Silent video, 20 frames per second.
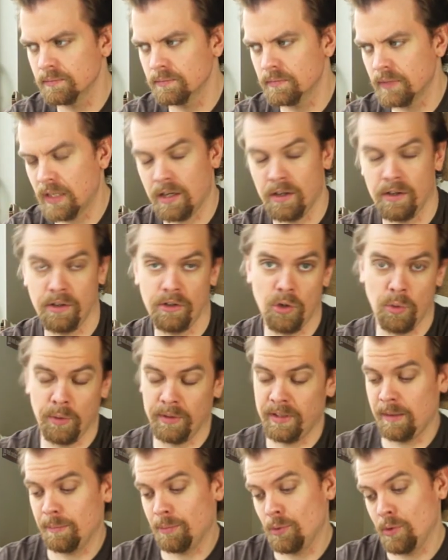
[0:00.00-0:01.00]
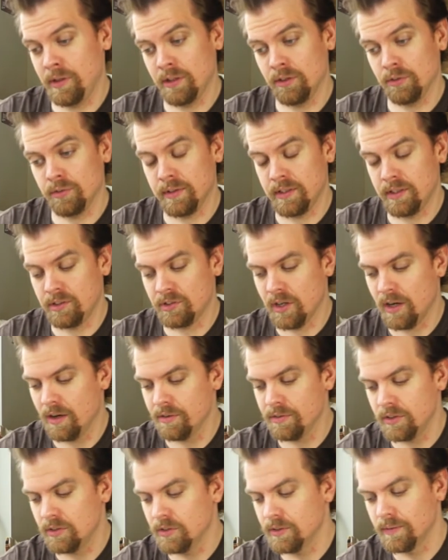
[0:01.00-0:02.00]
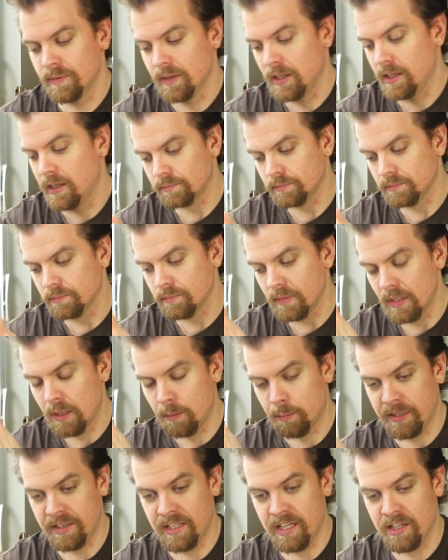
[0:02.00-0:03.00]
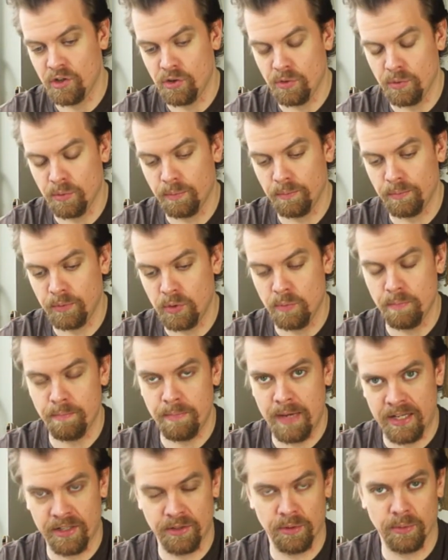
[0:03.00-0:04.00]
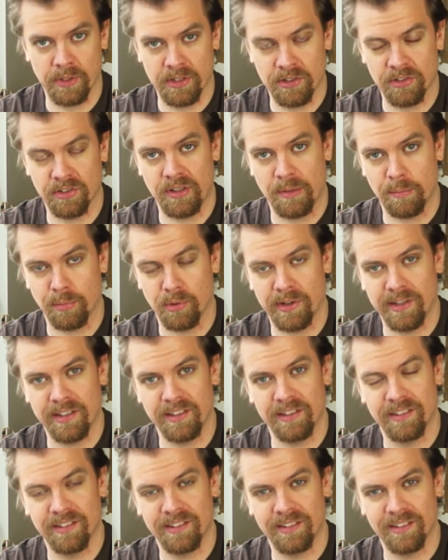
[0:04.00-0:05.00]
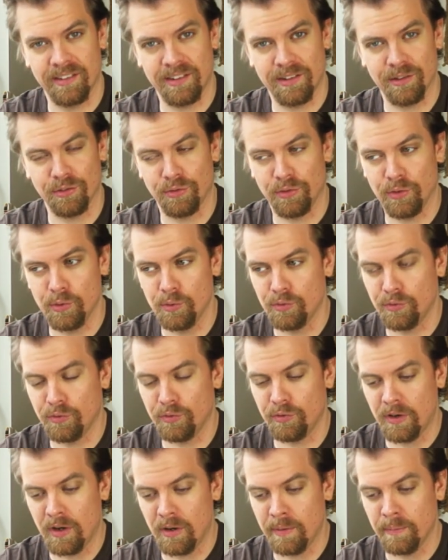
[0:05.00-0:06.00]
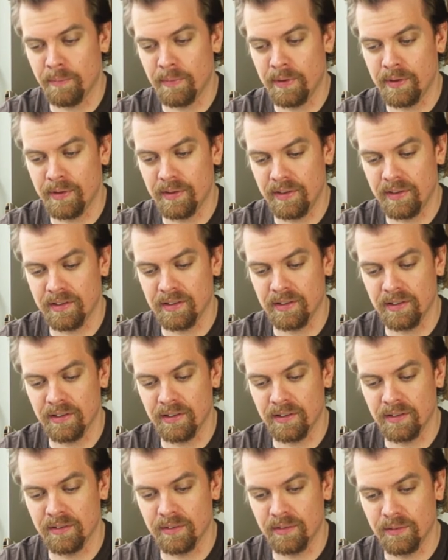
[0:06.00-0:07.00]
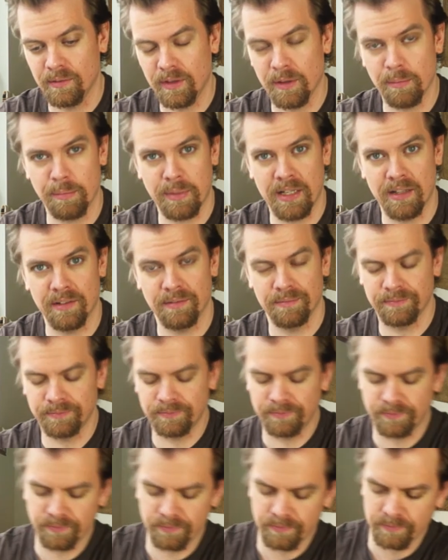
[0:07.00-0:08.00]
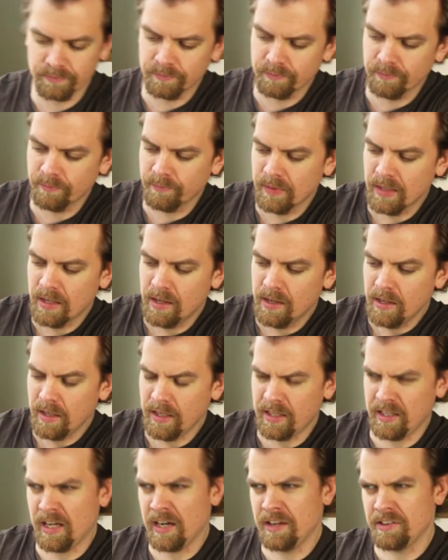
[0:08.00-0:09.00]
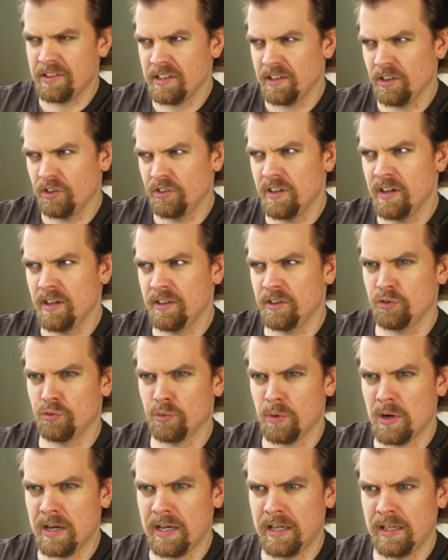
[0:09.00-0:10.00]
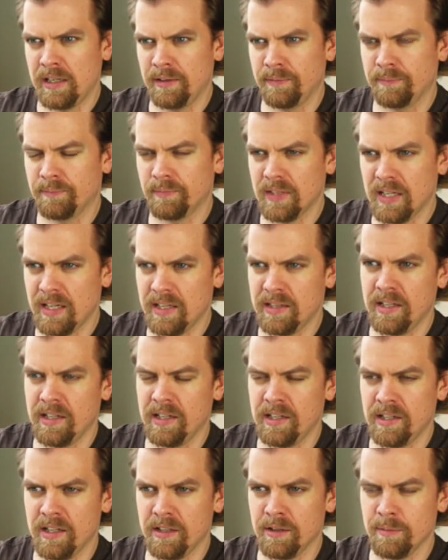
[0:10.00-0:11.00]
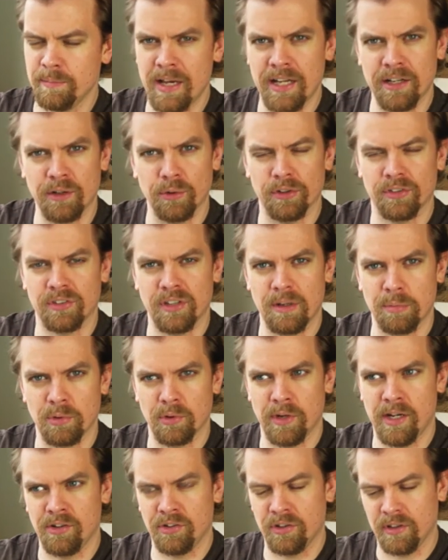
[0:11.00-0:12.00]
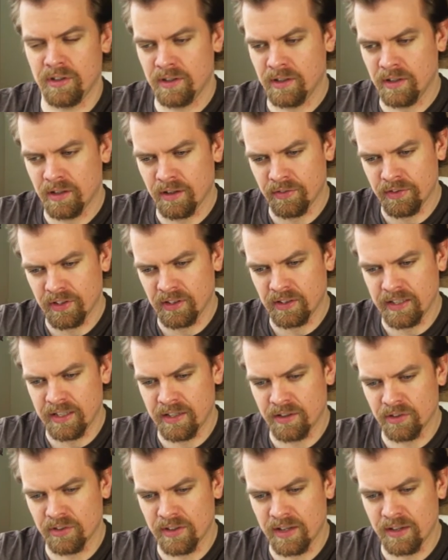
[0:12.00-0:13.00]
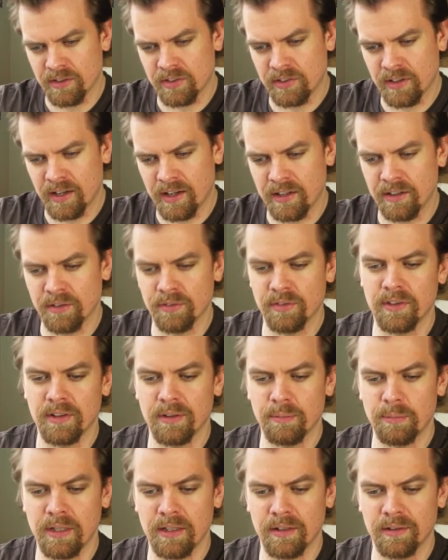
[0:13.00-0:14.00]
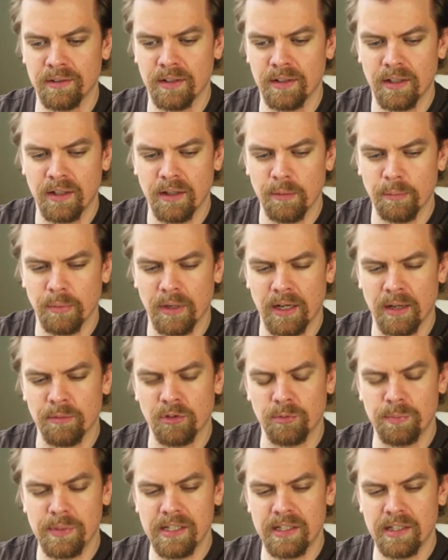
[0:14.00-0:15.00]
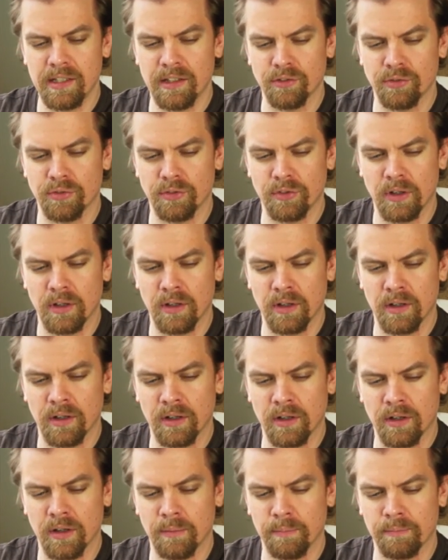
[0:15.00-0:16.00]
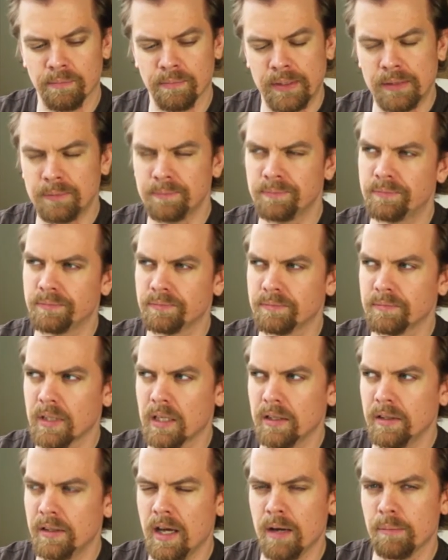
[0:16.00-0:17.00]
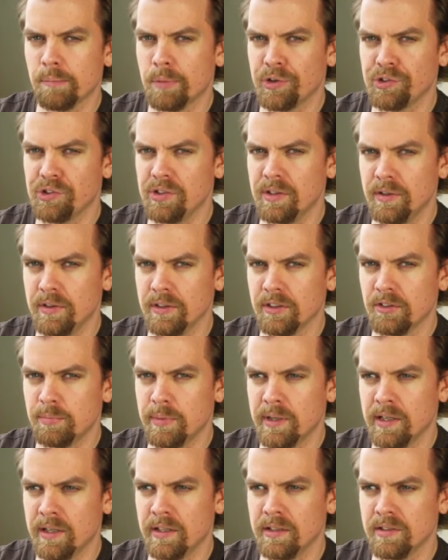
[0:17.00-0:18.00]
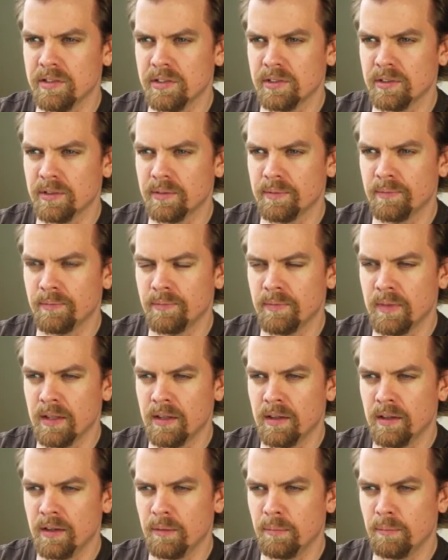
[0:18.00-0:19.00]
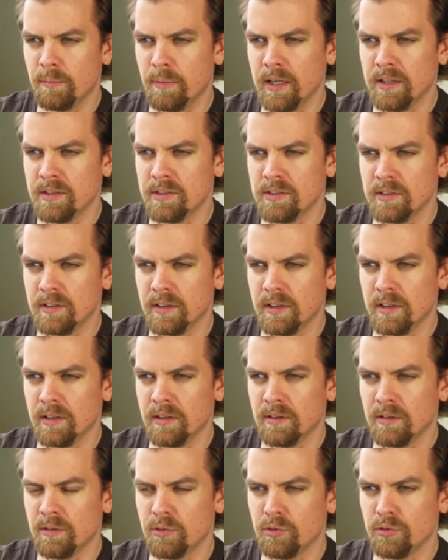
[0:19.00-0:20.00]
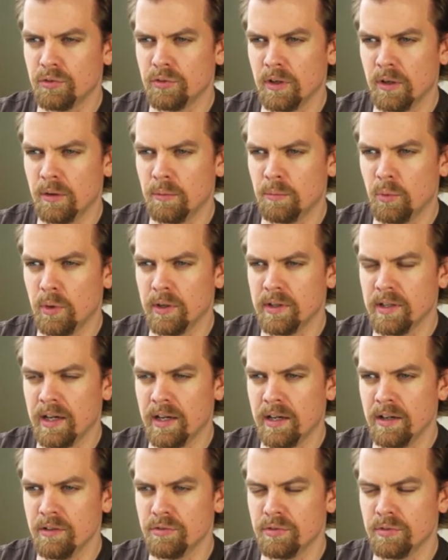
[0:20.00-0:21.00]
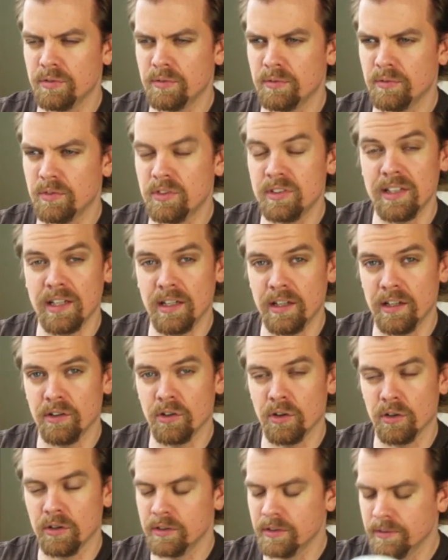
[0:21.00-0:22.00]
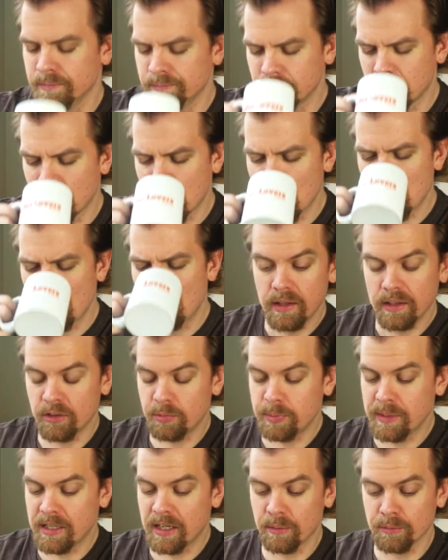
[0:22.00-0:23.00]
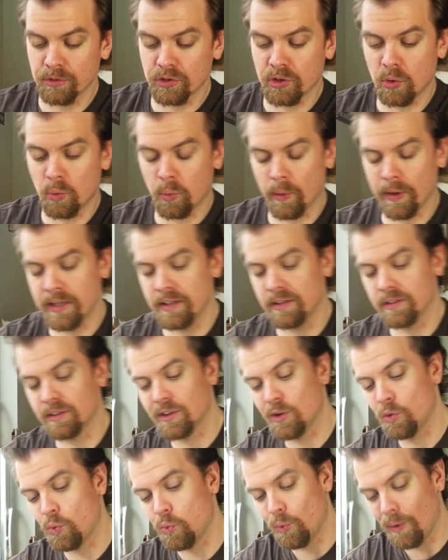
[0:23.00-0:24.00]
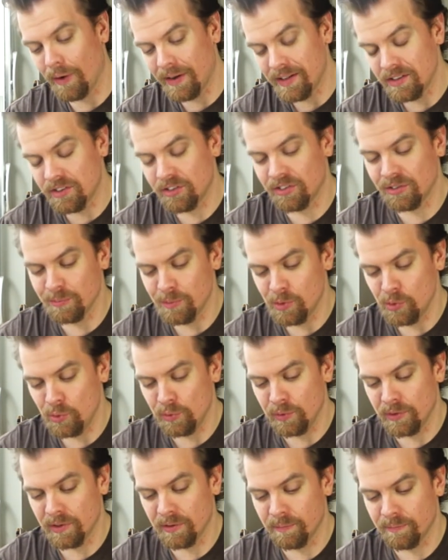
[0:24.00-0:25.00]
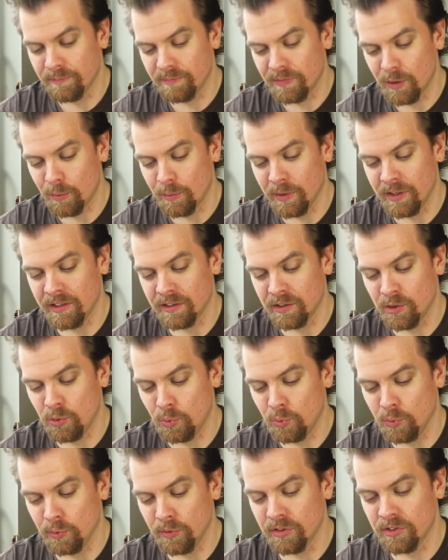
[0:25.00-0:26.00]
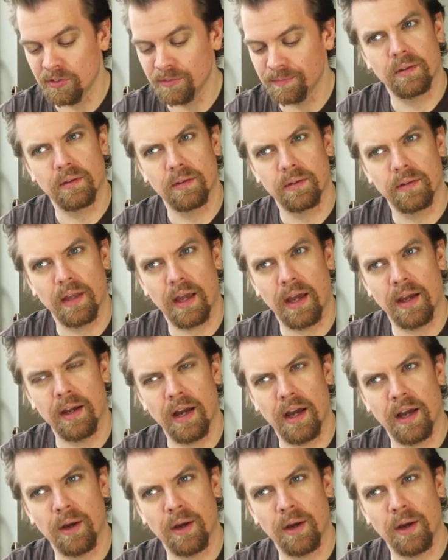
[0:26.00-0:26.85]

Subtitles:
I don't know what that point is for these coffees, but then you manually separate the fruit from the pit, and then I think there's another drying and then another manual separation of the layers outside of the pit. But I'm speaking from not personal experience, but from what I've seen and heard. This becomes quite smooth when it cools. I